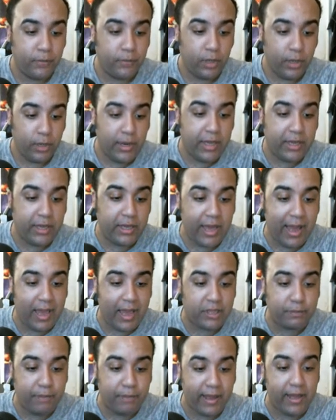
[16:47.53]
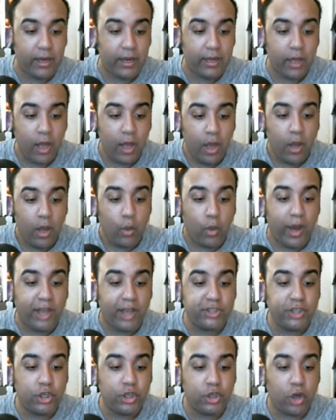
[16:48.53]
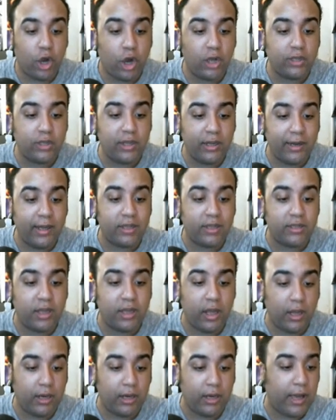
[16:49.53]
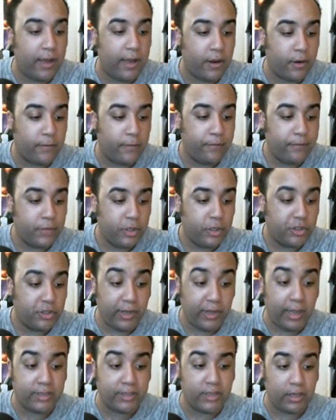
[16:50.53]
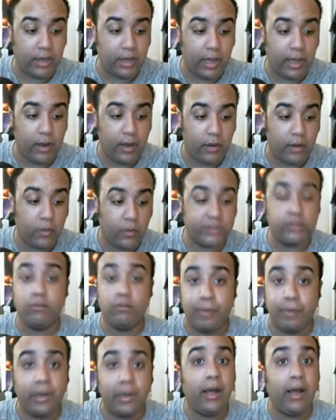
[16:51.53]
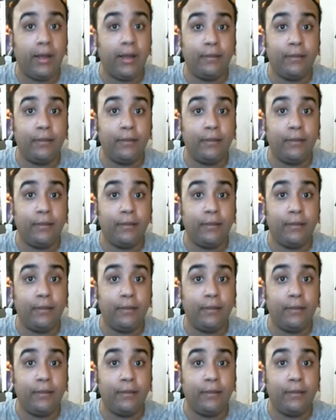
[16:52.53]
Nikki asked Bayley why she called Alexa a liar. She is a liar, was the reply.